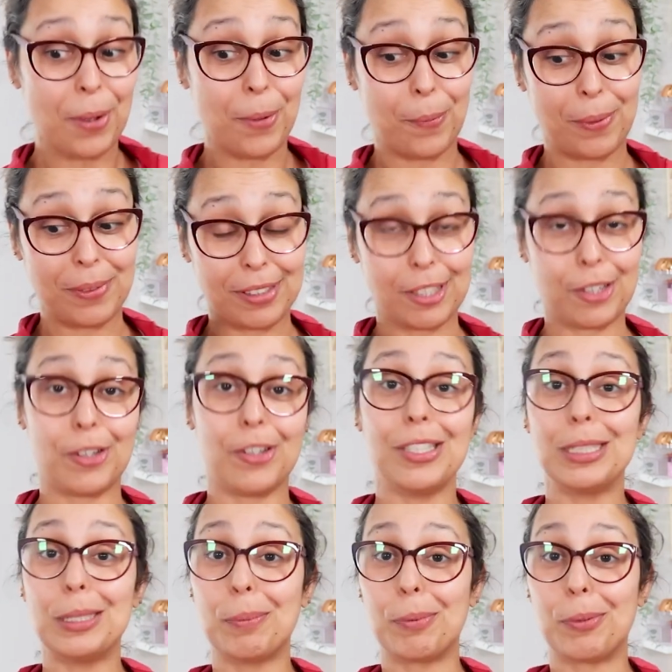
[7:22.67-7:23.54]
with the
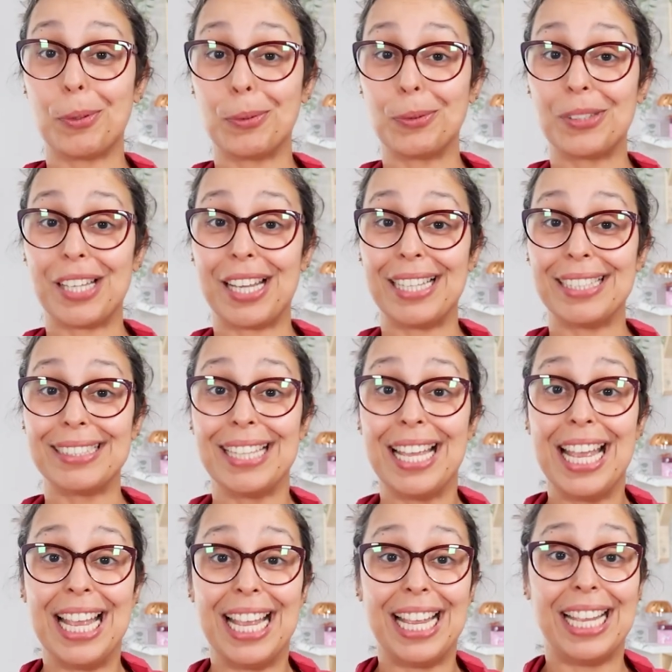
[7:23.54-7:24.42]
current process
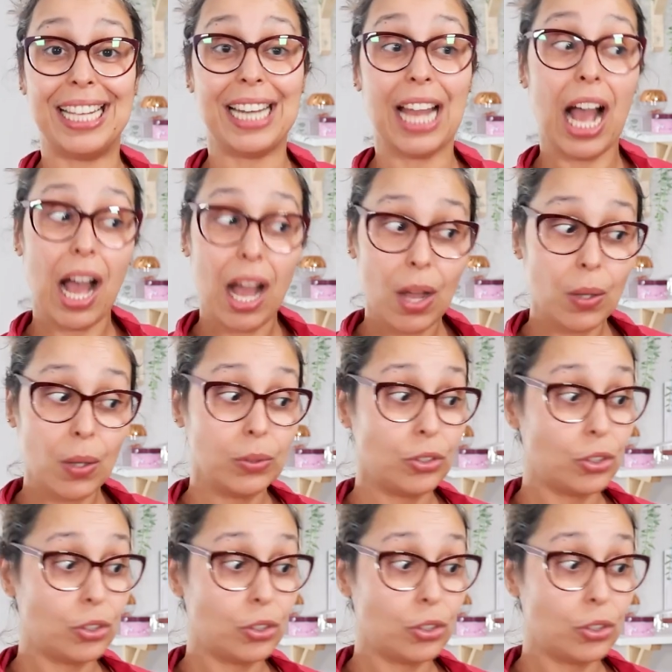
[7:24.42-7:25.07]
and how